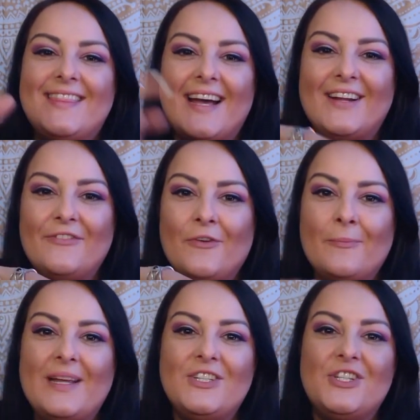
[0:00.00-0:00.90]
That
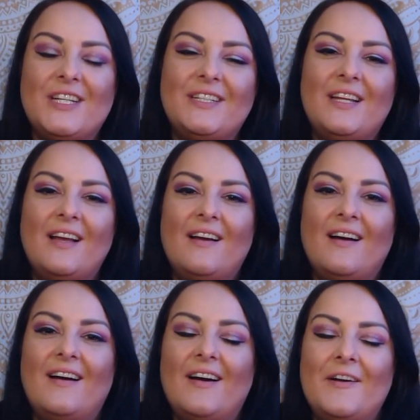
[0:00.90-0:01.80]
information
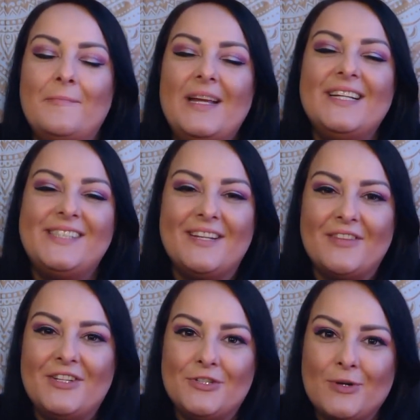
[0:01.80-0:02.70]
um, is in
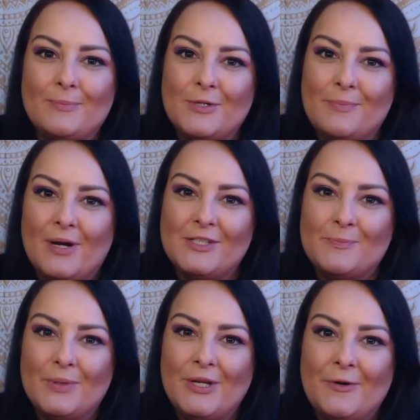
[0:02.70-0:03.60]
the description box
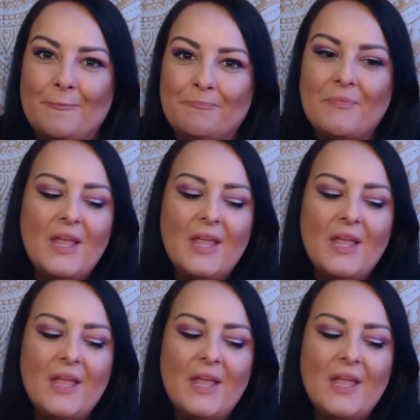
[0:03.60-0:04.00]
below.